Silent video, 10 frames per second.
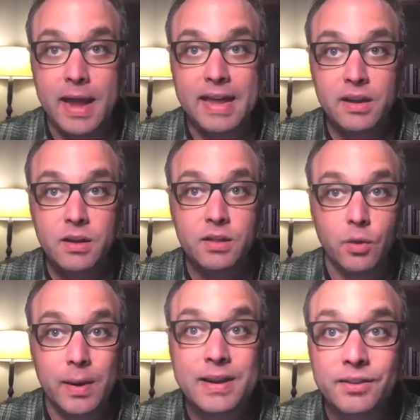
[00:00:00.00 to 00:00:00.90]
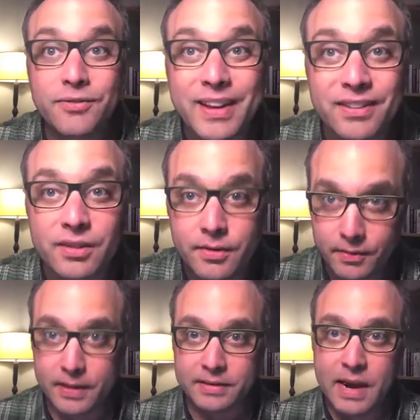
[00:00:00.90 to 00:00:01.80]
And the rate is fixed for
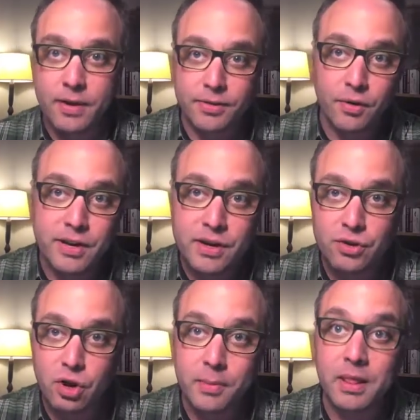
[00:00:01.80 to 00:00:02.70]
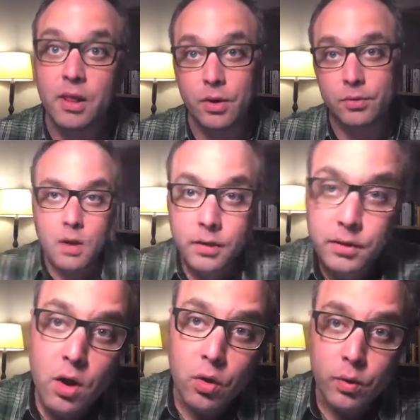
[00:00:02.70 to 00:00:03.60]
the entire 30-year term of the loan.
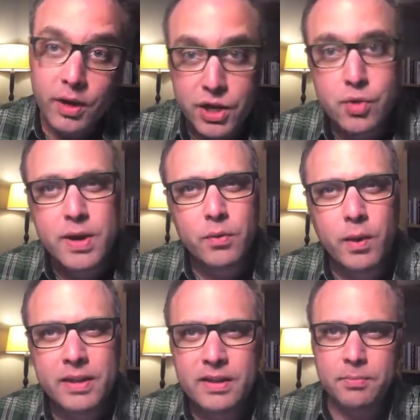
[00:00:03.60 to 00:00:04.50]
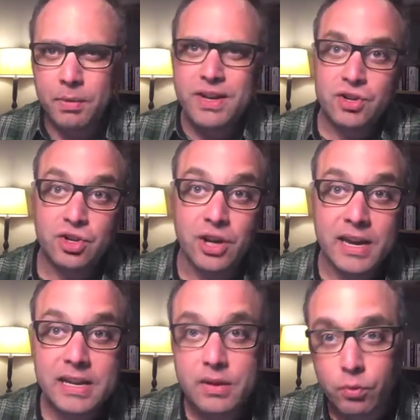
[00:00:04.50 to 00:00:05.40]
So, can you get one of these bright,
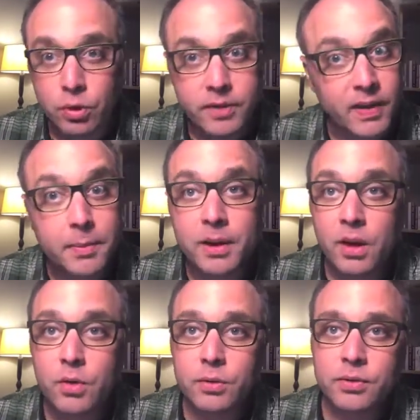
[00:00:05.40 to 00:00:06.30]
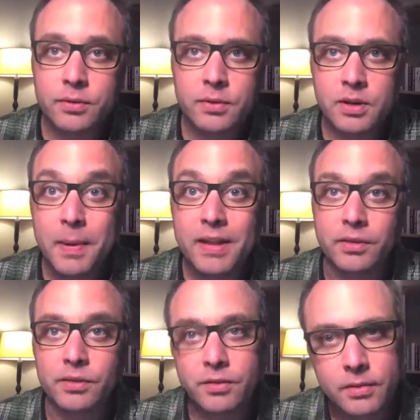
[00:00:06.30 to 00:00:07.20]
shiny rural development loans?
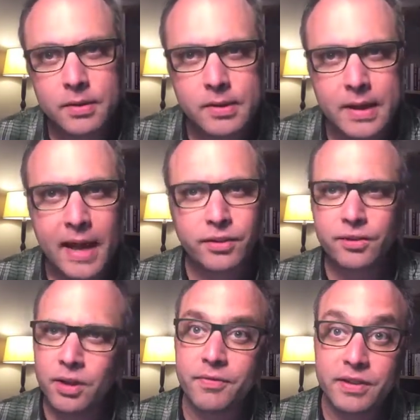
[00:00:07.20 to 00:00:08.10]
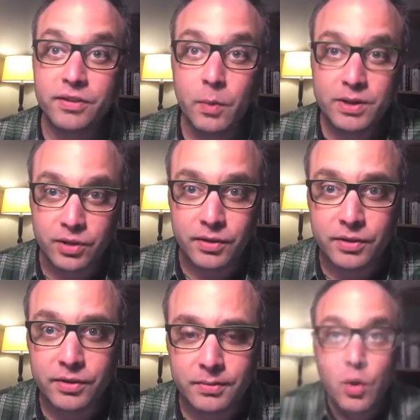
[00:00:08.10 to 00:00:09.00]
Depends. Ask yourself these
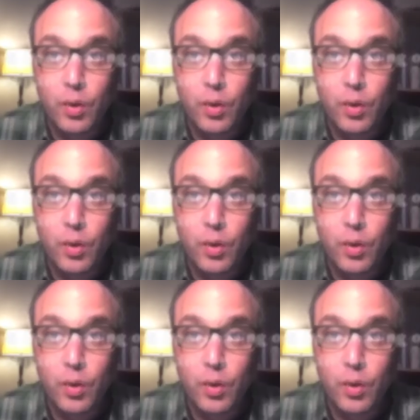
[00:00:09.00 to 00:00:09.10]
questions.